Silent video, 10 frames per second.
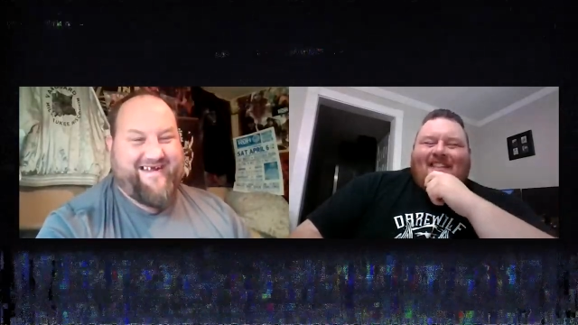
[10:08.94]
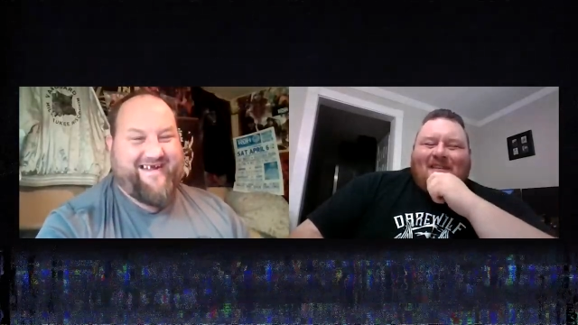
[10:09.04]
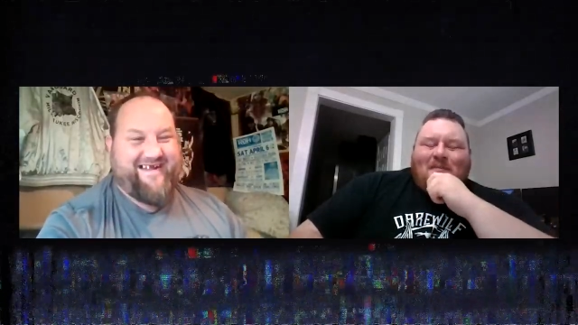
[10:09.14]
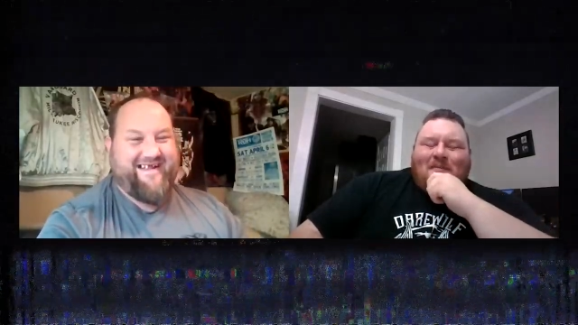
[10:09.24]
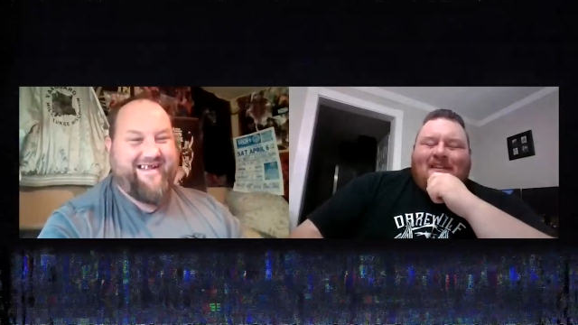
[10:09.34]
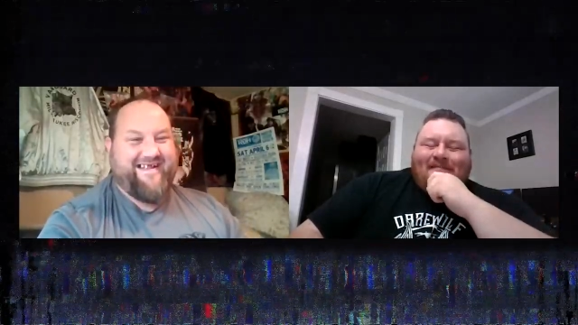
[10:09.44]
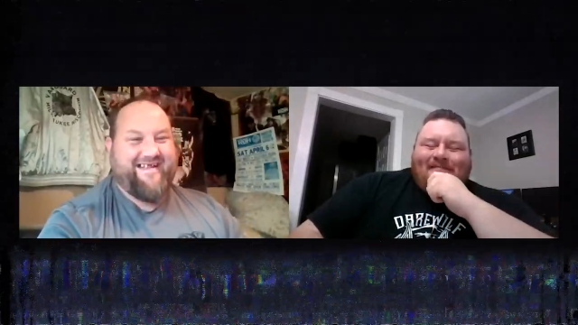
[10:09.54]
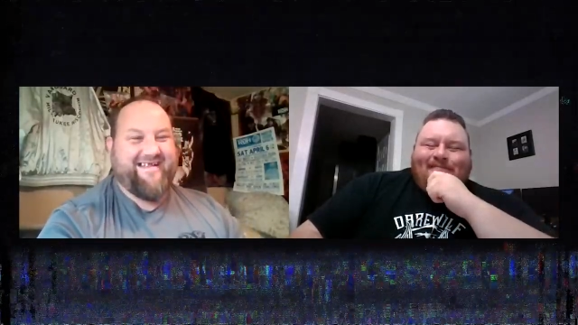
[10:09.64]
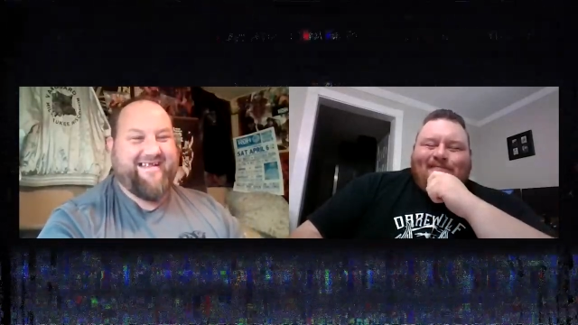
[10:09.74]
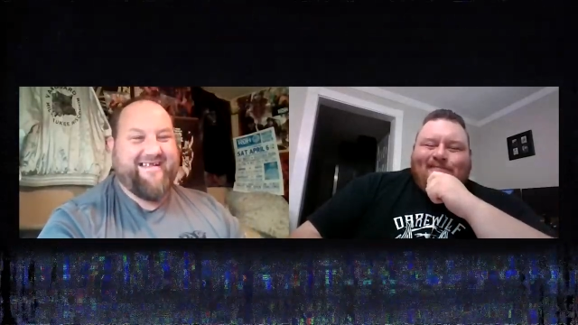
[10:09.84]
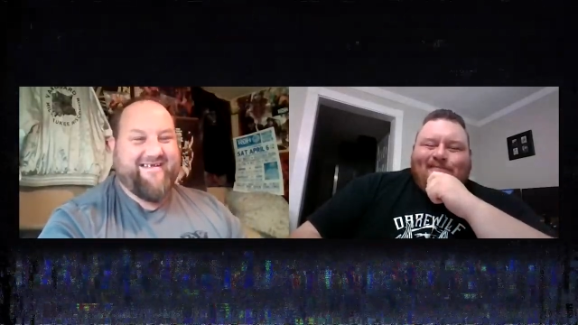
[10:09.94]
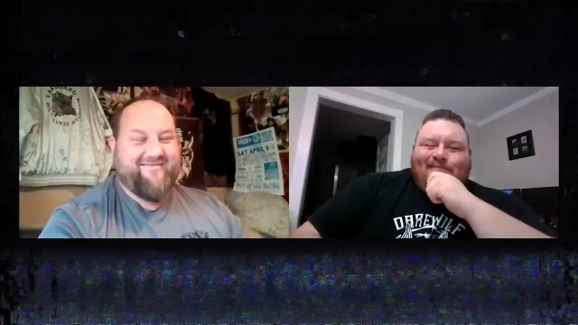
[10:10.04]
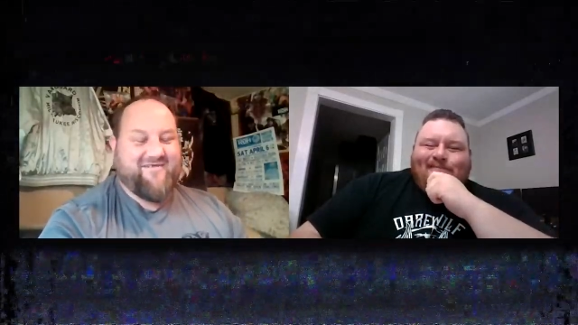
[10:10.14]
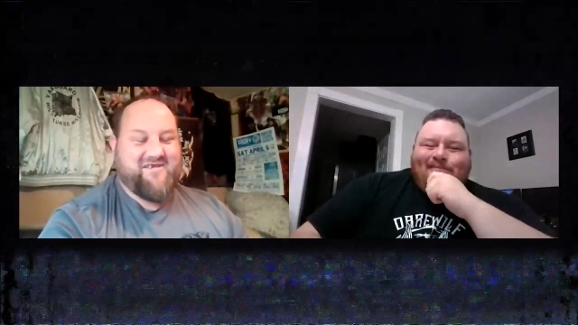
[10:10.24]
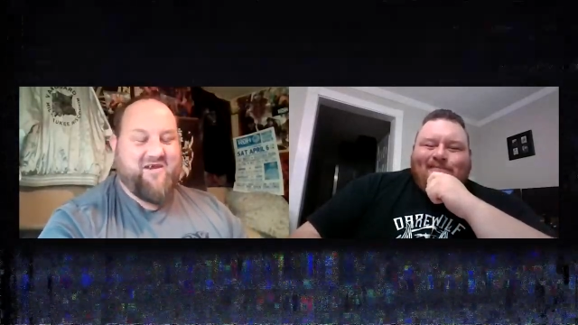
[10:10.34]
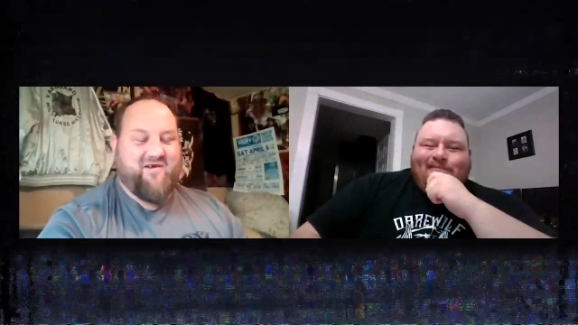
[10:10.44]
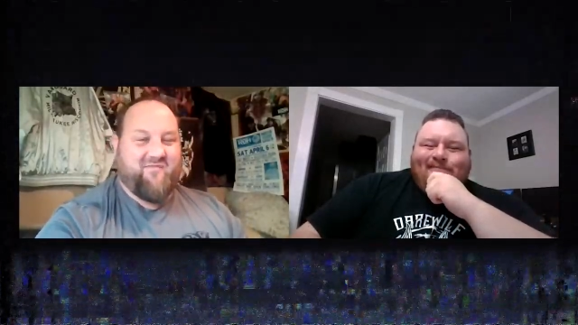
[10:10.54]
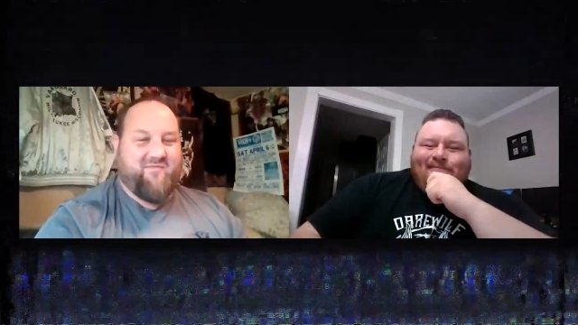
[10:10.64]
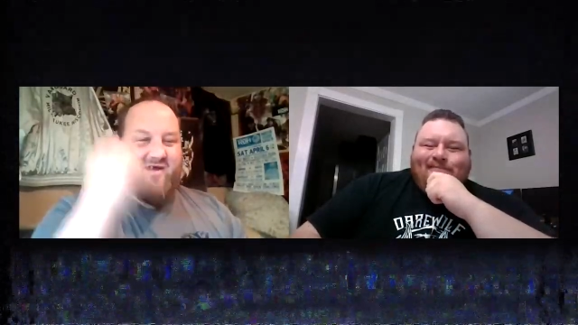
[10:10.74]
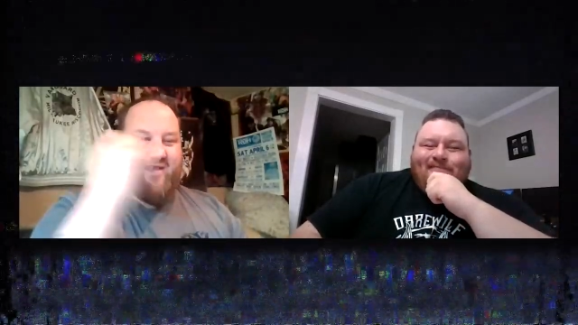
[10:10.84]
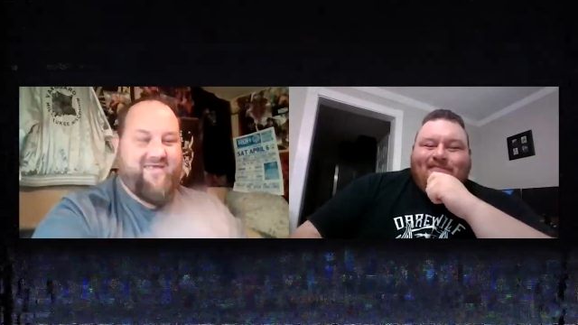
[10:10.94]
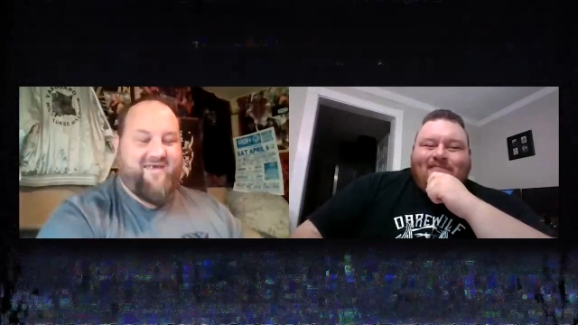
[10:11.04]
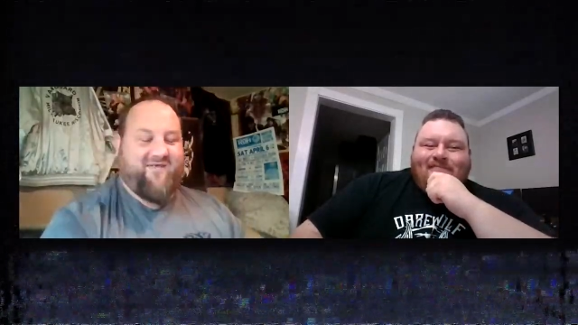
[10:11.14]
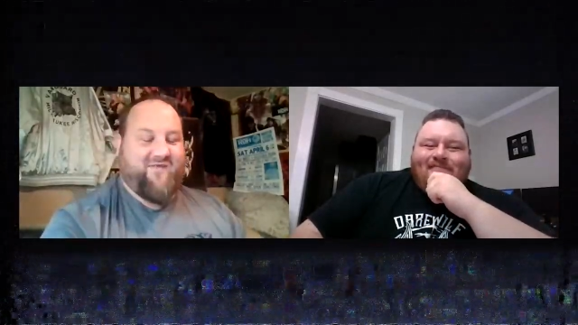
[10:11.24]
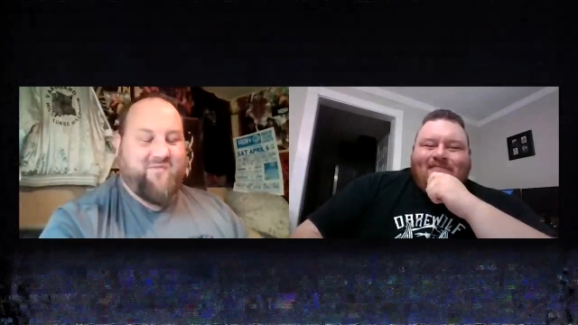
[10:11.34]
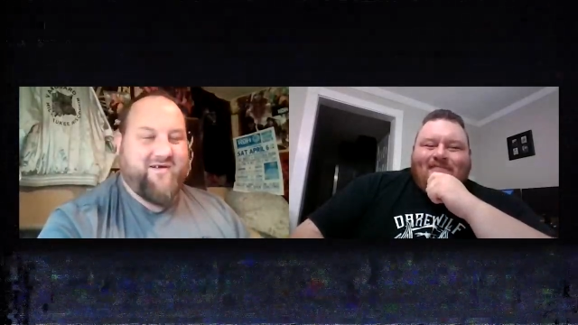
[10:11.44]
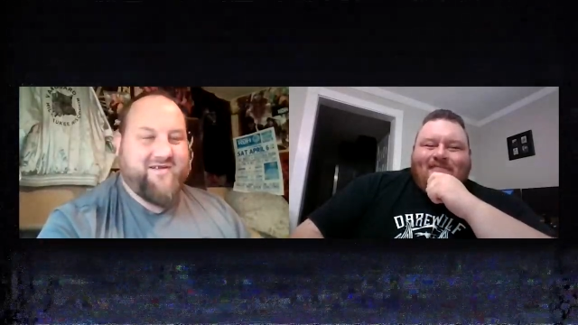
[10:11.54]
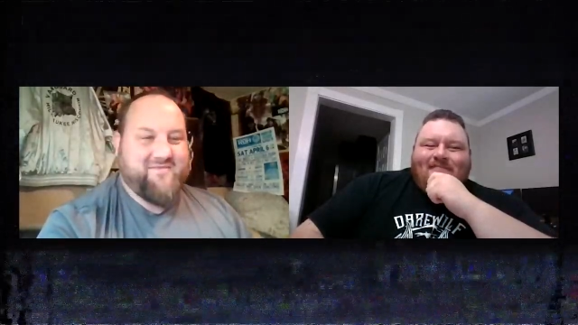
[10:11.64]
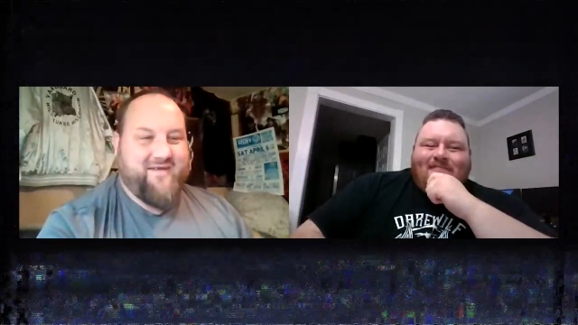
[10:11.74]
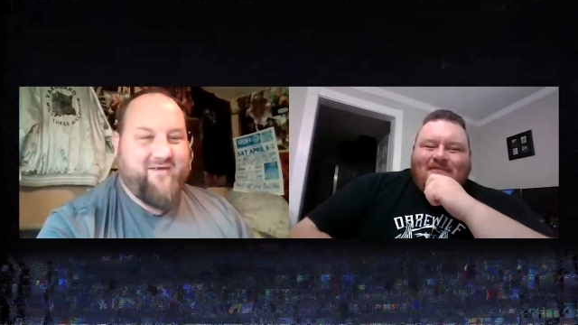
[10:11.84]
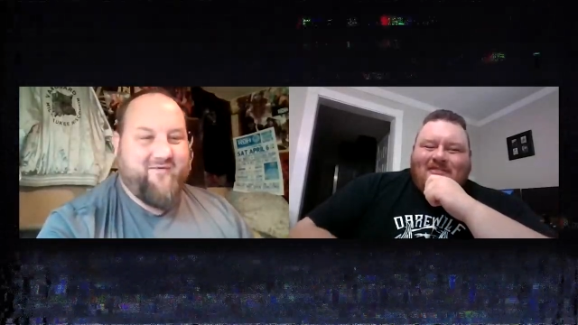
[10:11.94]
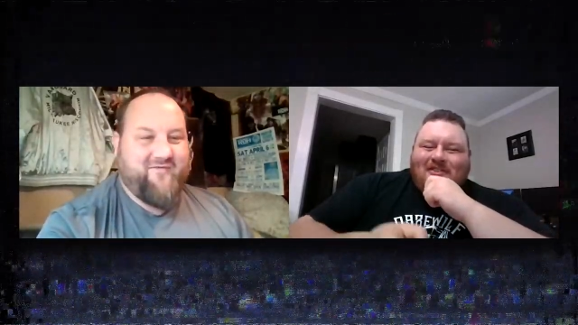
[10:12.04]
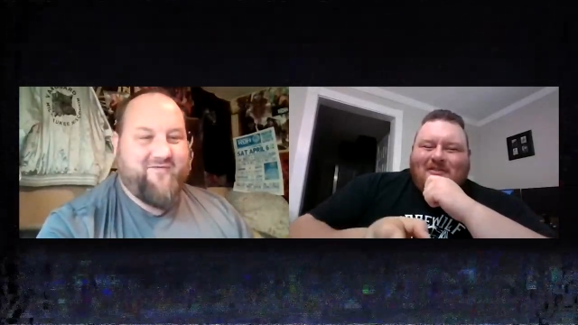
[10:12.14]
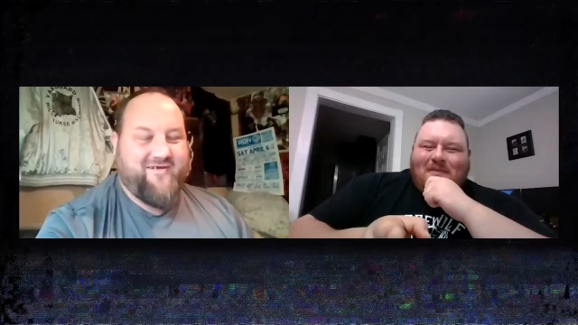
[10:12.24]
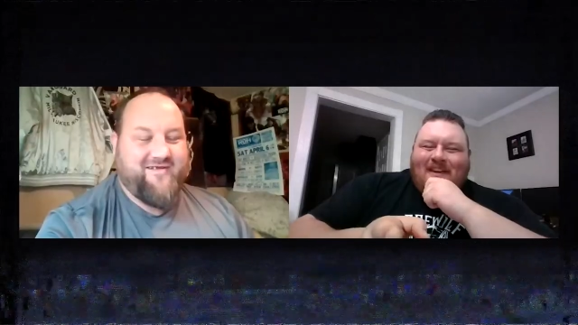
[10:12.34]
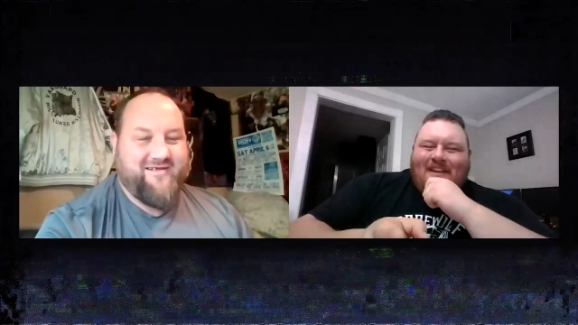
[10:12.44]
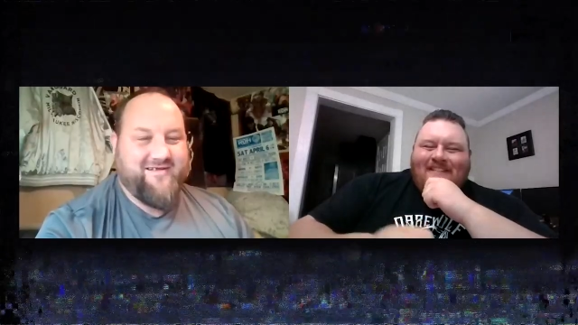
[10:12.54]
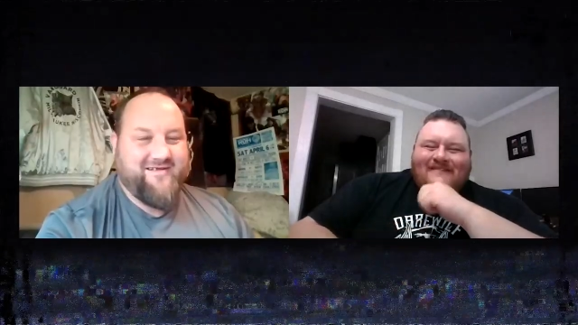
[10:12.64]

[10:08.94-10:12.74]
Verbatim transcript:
Speaker 1: A little bit. Well, cheers, Brian. Thank you so much, man. That was cheers, fun. buddy.